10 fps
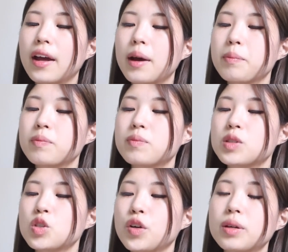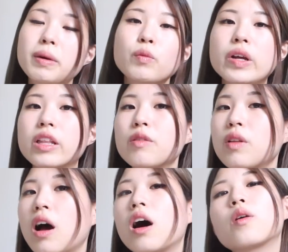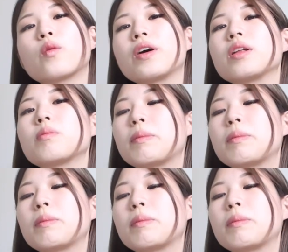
am starting my weekly vlog with